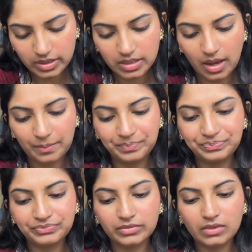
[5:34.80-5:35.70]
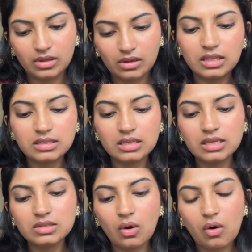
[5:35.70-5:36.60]
Yeah, this
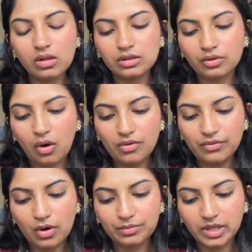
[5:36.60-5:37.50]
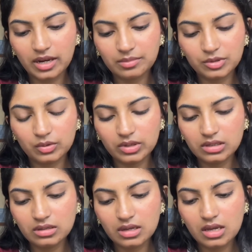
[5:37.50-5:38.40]
is all raw form that I'm
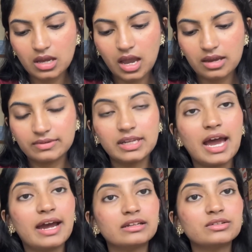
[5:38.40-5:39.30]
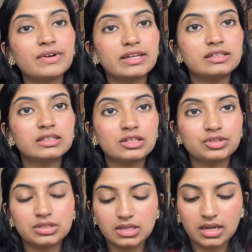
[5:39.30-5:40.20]
doing. I will add the final
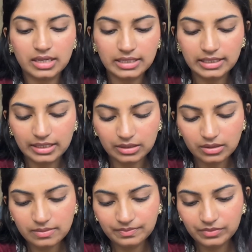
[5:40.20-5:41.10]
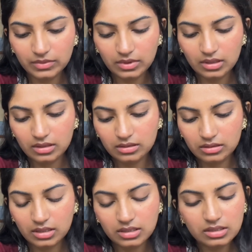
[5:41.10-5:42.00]
touches again later.
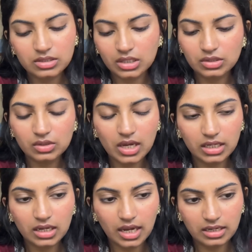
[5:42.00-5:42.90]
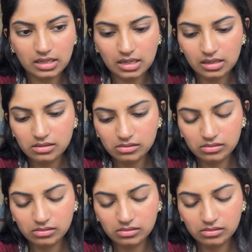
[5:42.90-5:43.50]
This is just to get an idea.